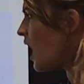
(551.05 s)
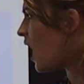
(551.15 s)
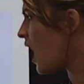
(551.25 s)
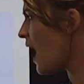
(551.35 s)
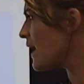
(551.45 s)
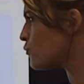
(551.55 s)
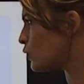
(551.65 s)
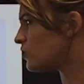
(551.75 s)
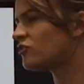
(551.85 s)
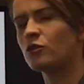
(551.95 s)
I
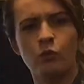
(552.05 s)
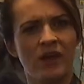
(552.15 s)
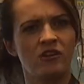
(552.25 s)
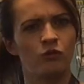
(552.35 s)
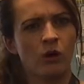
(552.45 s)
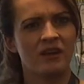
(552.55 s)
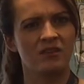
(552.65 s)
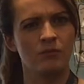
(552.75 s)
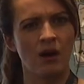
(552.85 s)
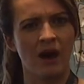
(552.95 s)
wonder which one is
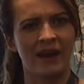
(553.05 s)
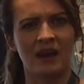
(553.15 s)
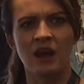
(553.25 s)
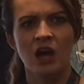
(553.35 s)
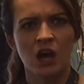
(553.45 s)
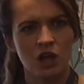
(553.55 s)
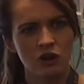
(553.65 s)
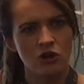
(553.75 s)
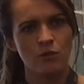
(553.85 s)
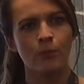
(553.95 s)
mine. Can
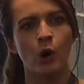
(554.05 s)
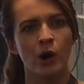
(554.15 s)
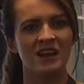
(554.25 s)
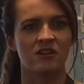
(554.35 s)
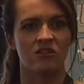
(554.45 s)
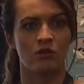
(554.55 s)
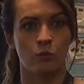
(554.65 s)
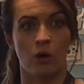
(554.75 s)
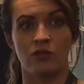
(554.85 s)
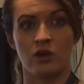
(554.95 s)
you point to the
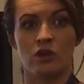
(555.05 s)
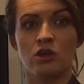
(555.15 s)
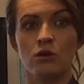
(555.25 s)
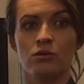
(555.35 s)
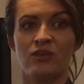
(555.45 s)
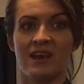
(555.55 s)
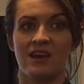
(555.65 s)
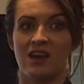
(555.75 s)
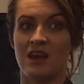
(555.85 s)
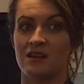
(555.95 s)
one that you think
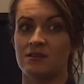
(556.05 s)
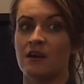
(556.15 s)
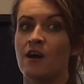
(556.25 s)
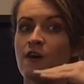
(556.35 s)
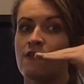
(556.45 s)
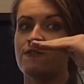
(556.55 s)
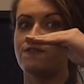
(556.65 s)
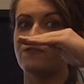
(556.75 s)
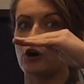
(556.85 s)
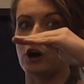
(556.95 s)
is
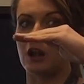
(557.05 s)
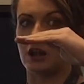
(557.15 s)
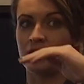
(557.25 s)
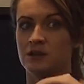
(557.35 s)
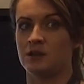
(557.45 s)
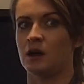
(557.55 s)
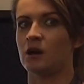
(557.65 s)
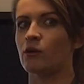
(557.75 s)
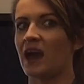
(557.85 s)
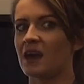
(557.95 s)
full?
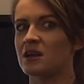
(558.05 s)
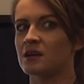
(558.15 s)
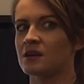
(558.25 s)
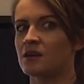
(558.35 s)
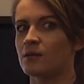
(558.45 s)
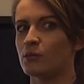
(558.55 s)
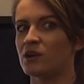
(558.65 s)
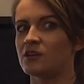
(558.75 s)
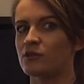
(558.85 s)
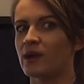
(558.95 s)
Okay,
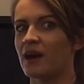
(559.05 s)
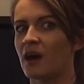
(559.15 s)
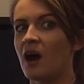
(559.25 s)
point to it.